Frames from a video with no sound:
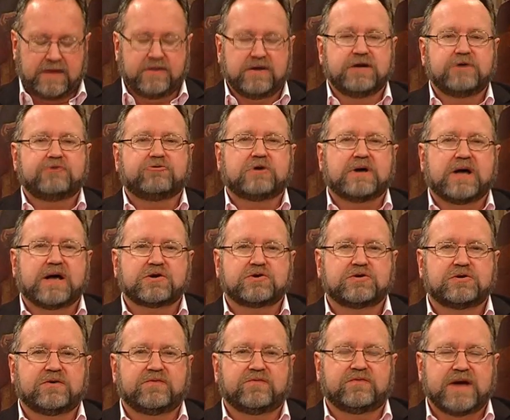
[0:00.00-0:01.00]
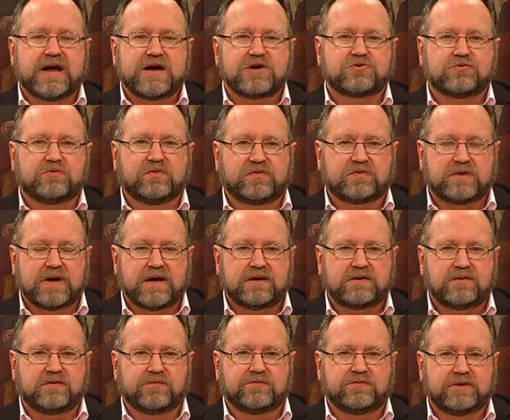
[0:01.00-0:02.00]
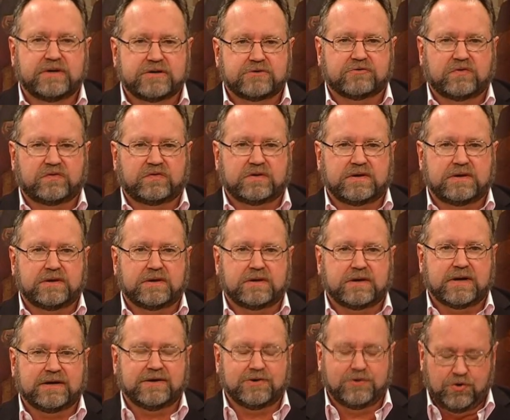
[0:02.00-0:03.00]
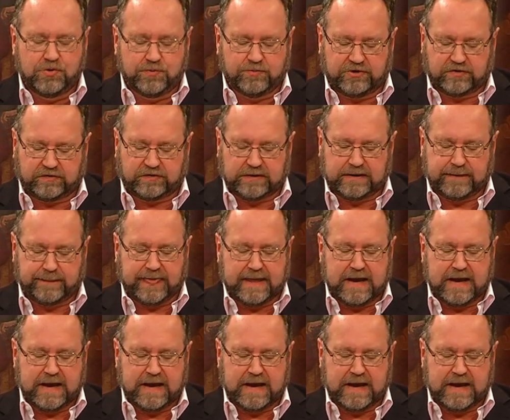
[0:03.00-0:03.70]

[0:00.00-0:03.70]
the introduction of national standards of literacy and numeracy.